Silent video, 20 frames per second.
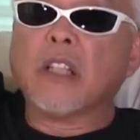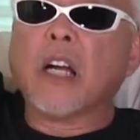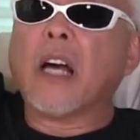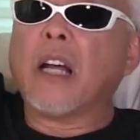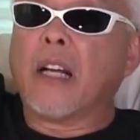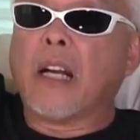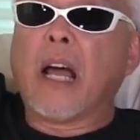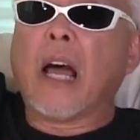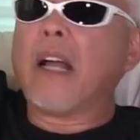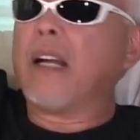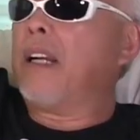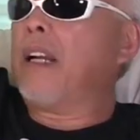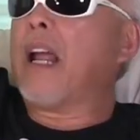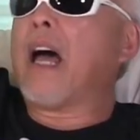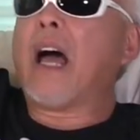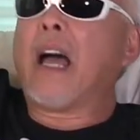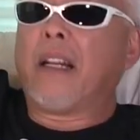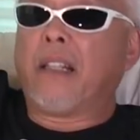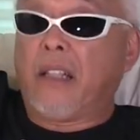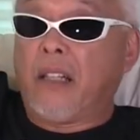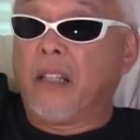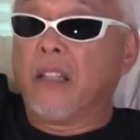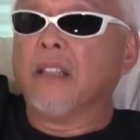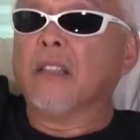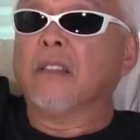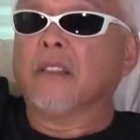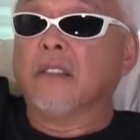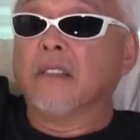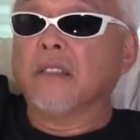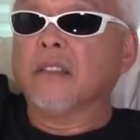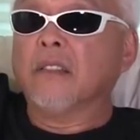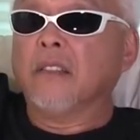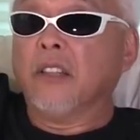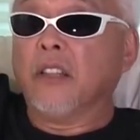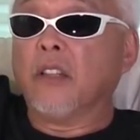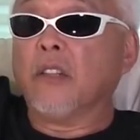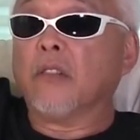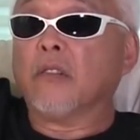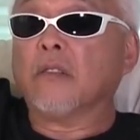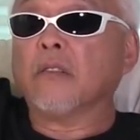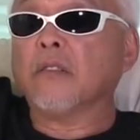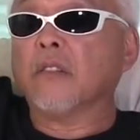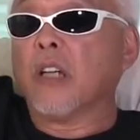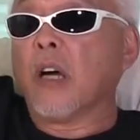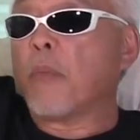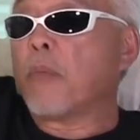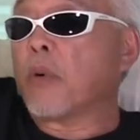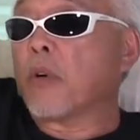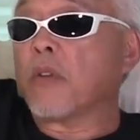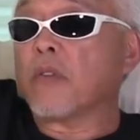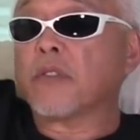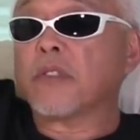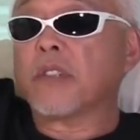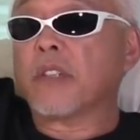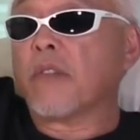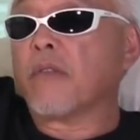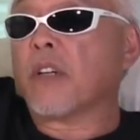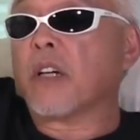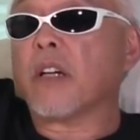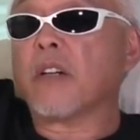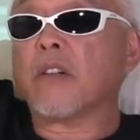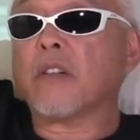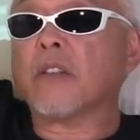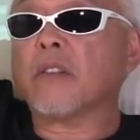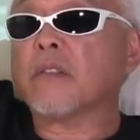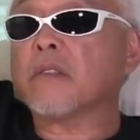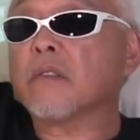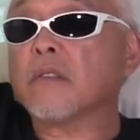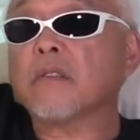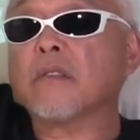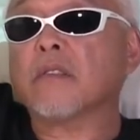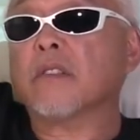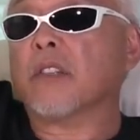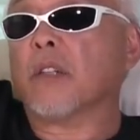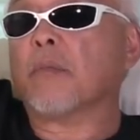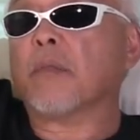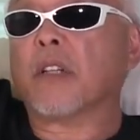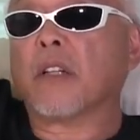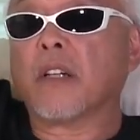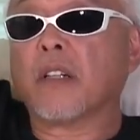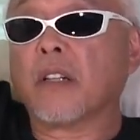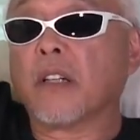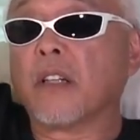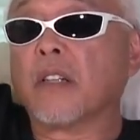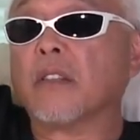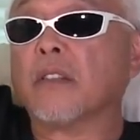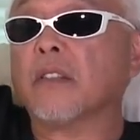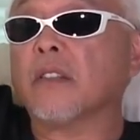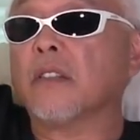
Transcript: A, a lot, you know, upward of 700, something like that.